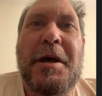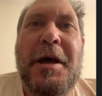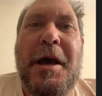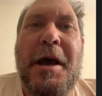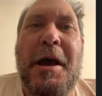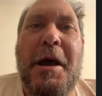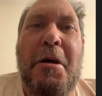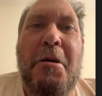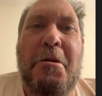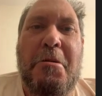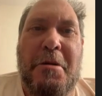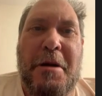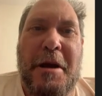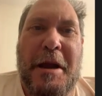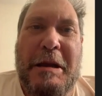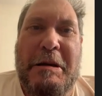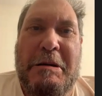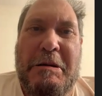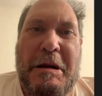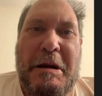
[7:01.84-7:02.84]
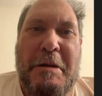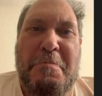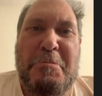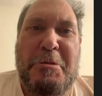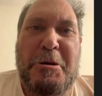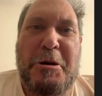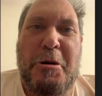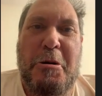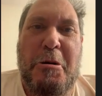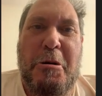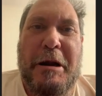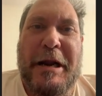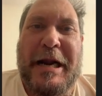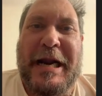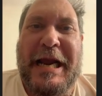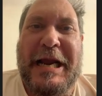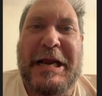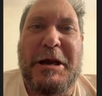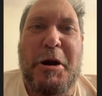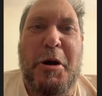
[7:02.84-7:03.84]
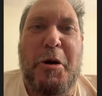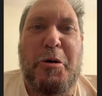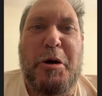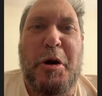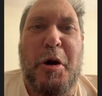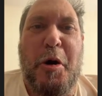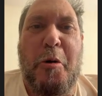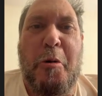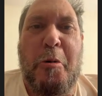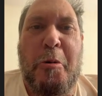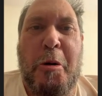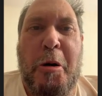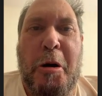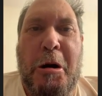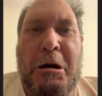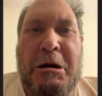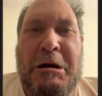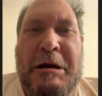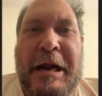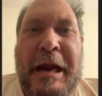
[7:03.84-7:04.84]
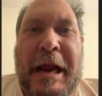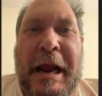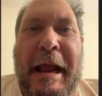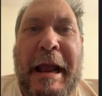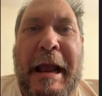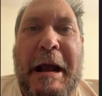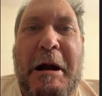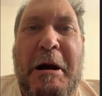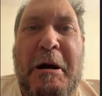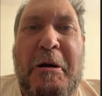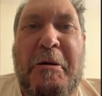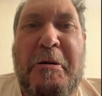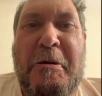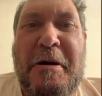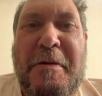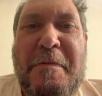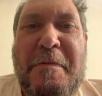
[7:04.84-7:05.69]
All right, I'm going to go to work now